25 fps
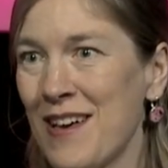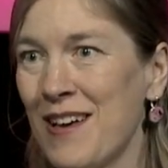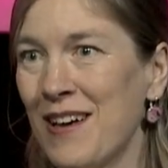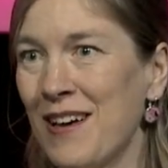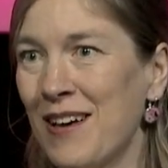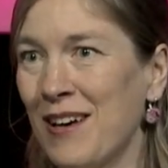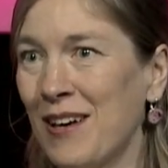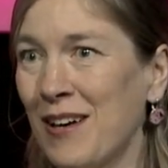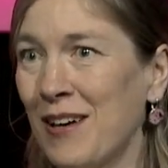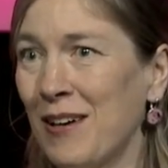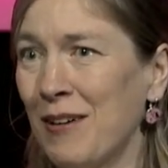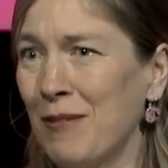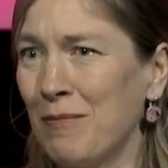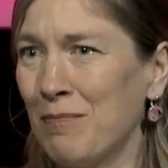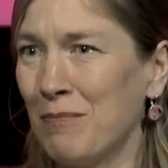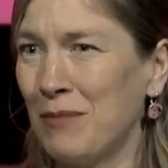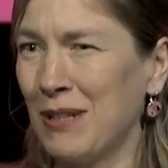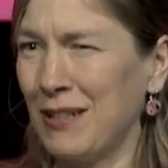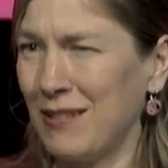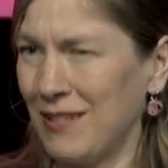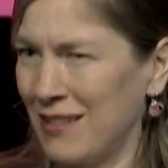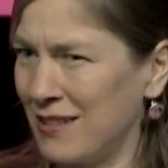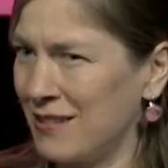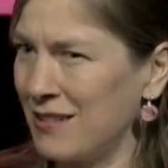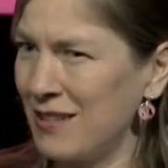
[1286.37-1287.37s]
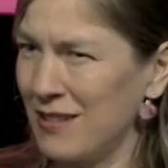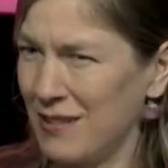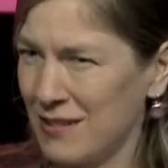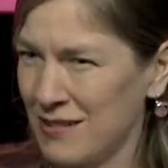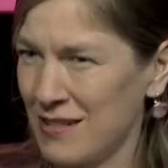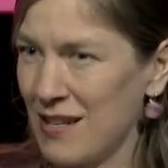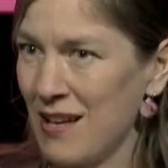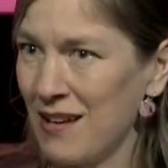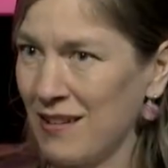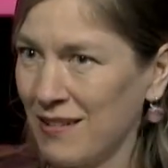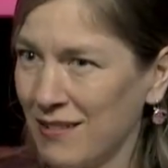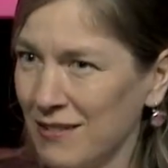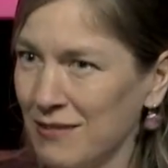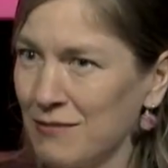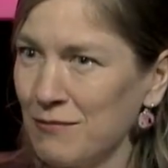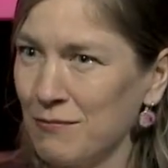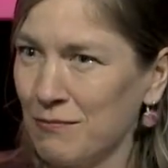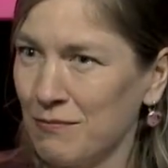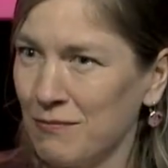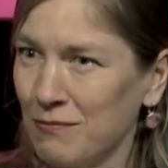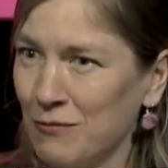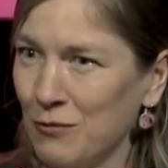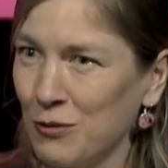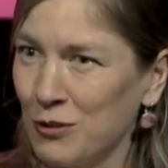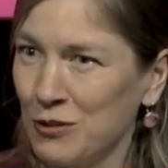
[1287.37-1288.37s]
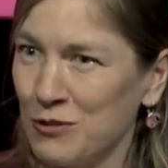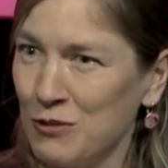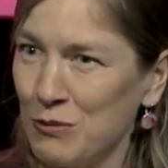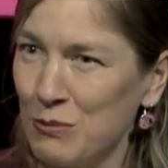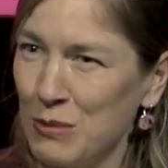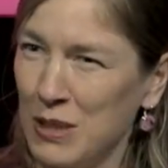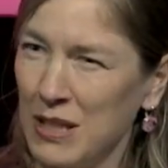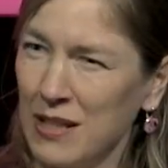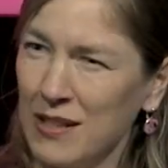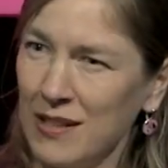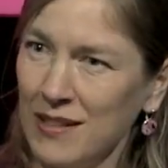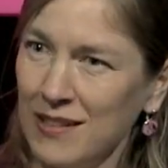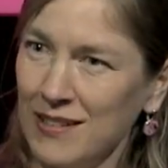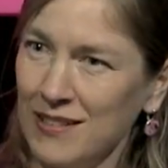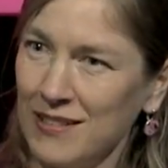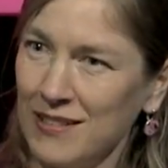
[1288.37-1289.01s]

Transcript: But is that what you mean?